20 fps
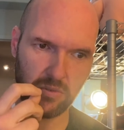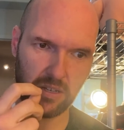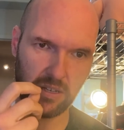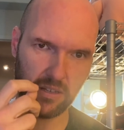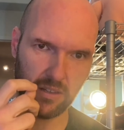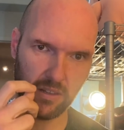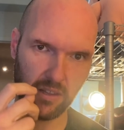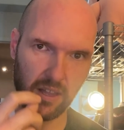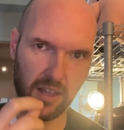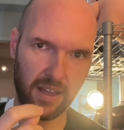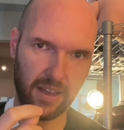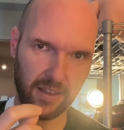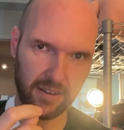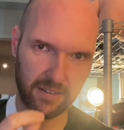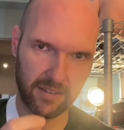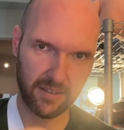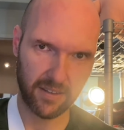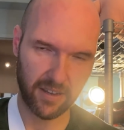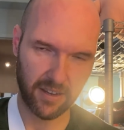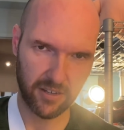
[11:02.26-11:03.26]
a lot
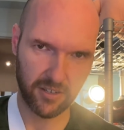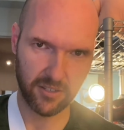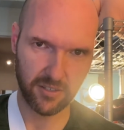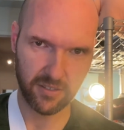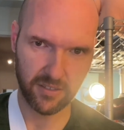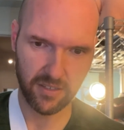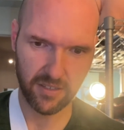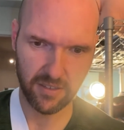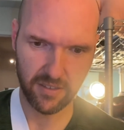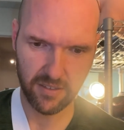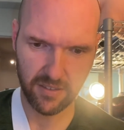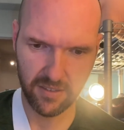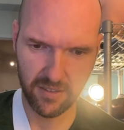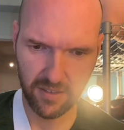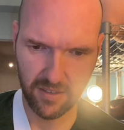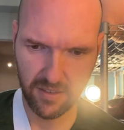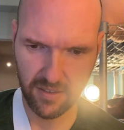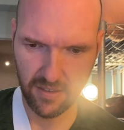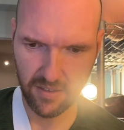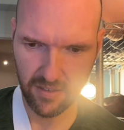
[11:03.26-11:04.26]
actually
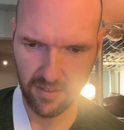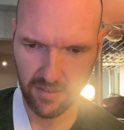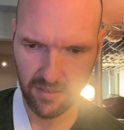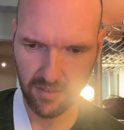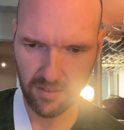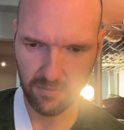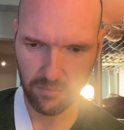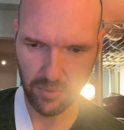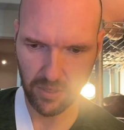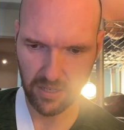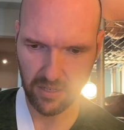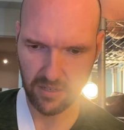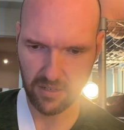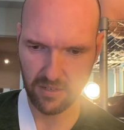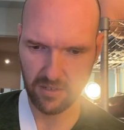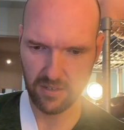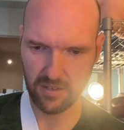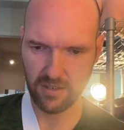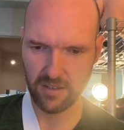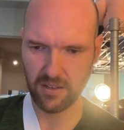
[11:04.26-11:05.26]
by,
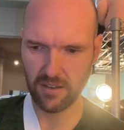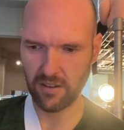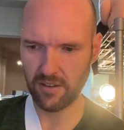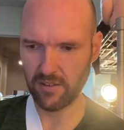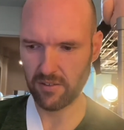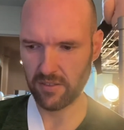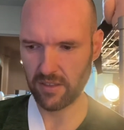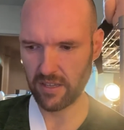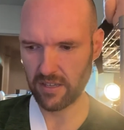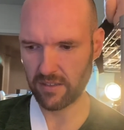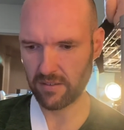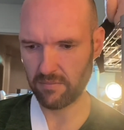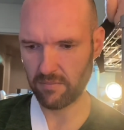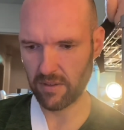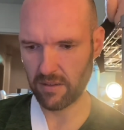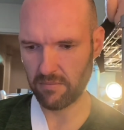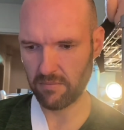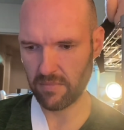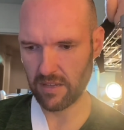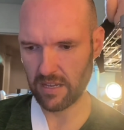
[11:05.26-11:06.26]
you know, like
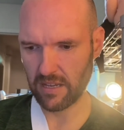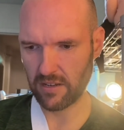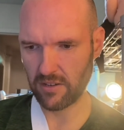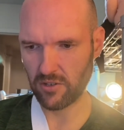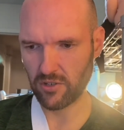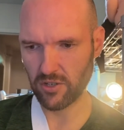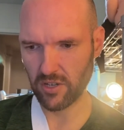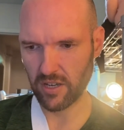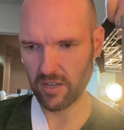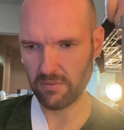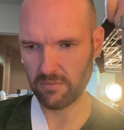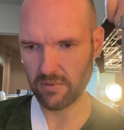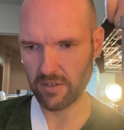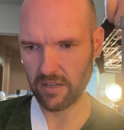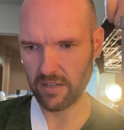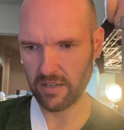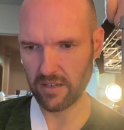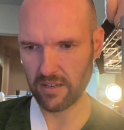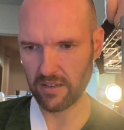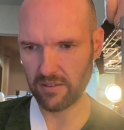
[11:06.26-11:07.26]
my main job
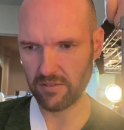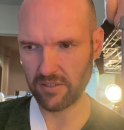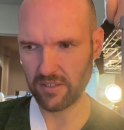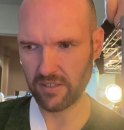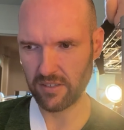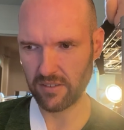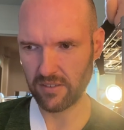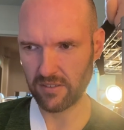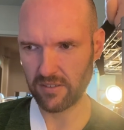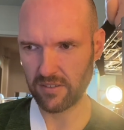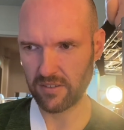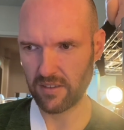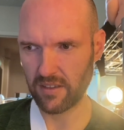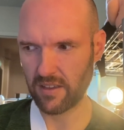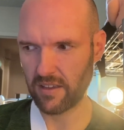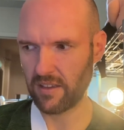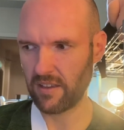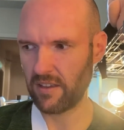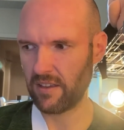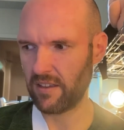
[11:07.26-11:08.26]
right now is
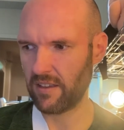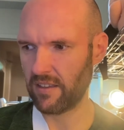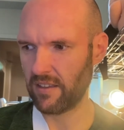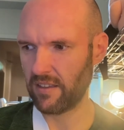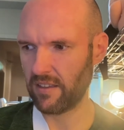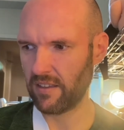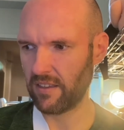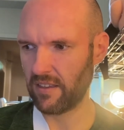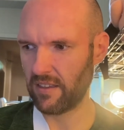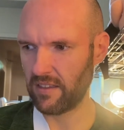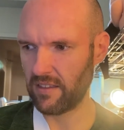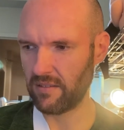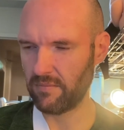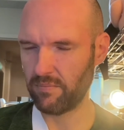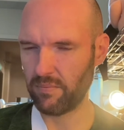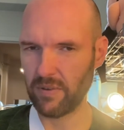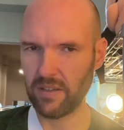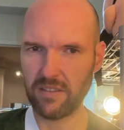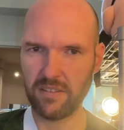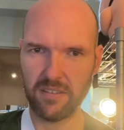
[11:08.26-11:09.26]

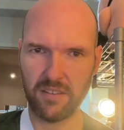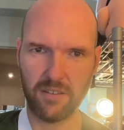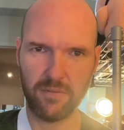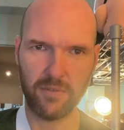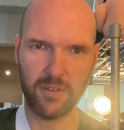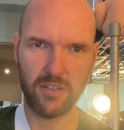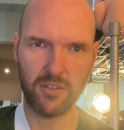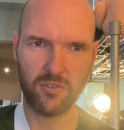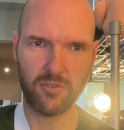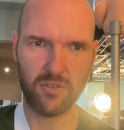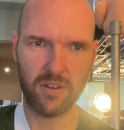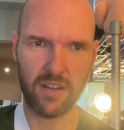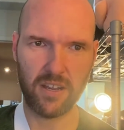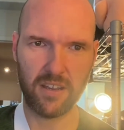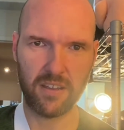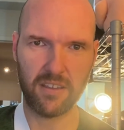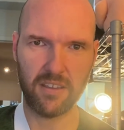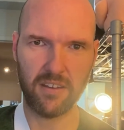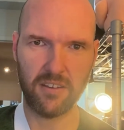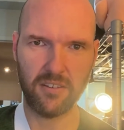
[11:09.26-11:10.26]
keep myself on
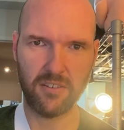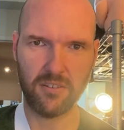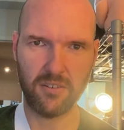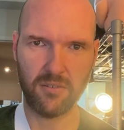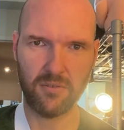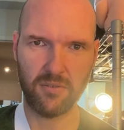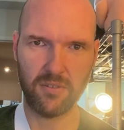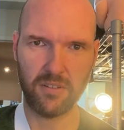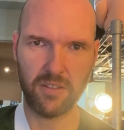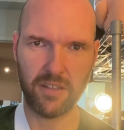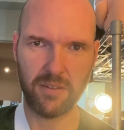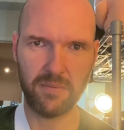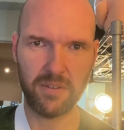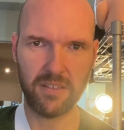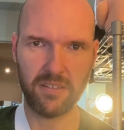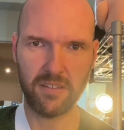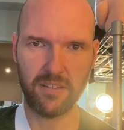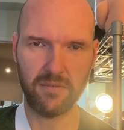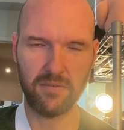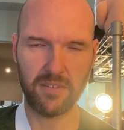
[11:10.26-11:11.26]
track and don't allow
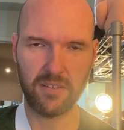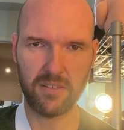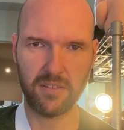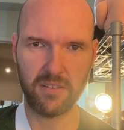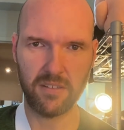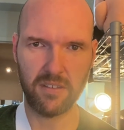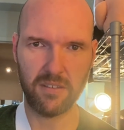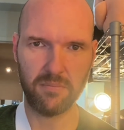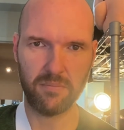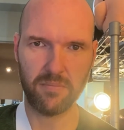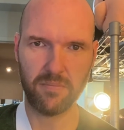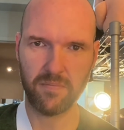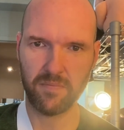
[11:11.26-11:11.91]
myself to slip.